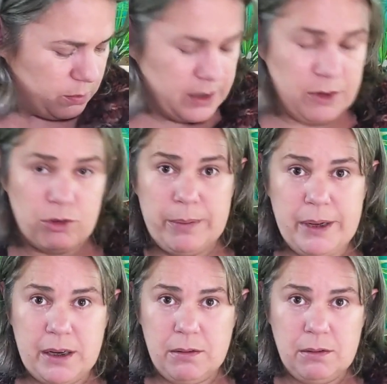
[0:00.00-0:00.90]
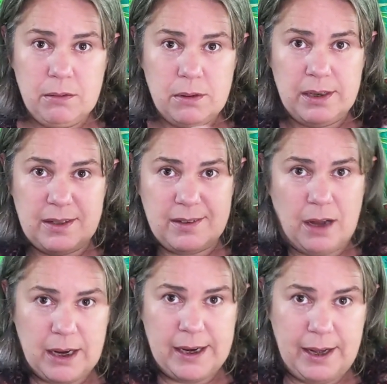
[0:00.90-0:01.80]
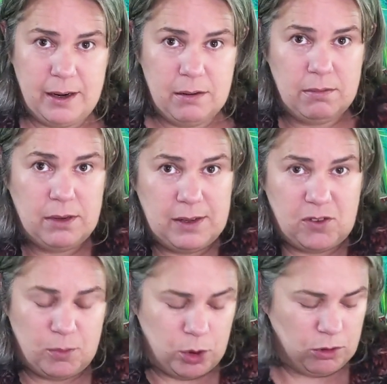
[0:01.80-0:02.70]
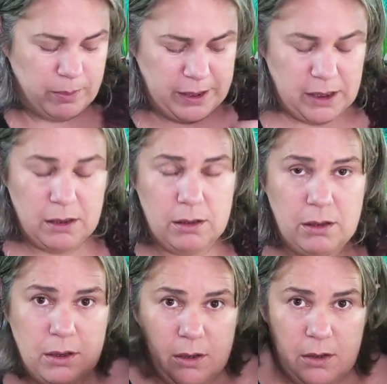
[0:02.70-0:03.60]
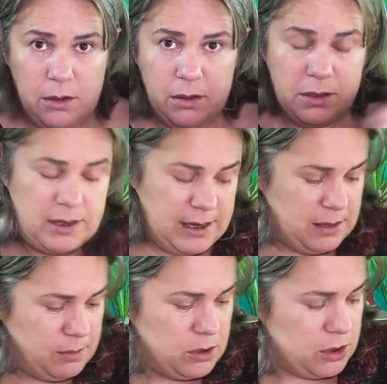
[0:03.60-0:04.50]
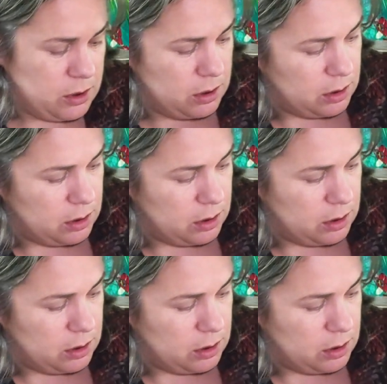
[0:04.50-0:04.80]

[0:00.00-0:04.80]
knit ribbing, knit stockinette, knit some more ribbing, seamed